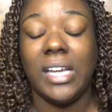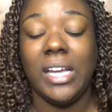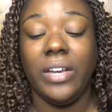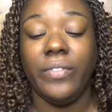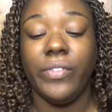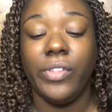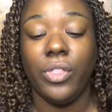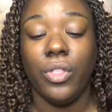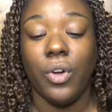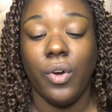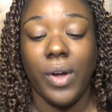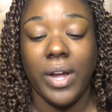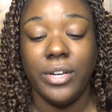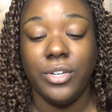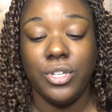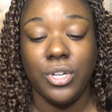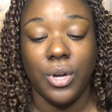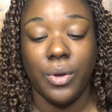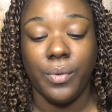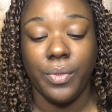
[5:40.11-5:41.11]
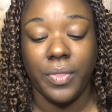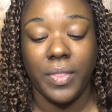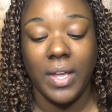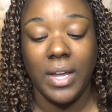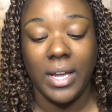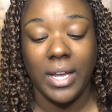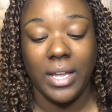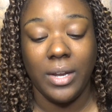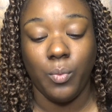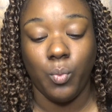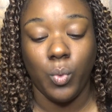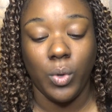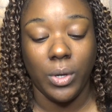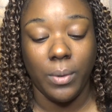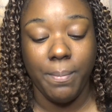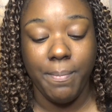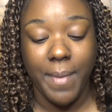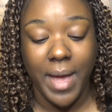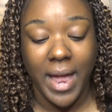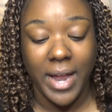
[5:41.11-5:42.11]
even though I don't think it will
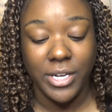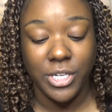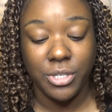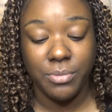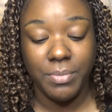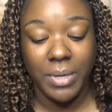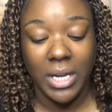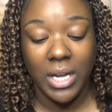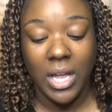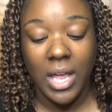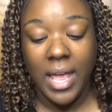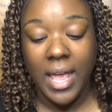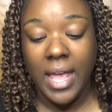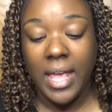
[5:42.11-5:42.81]
match me.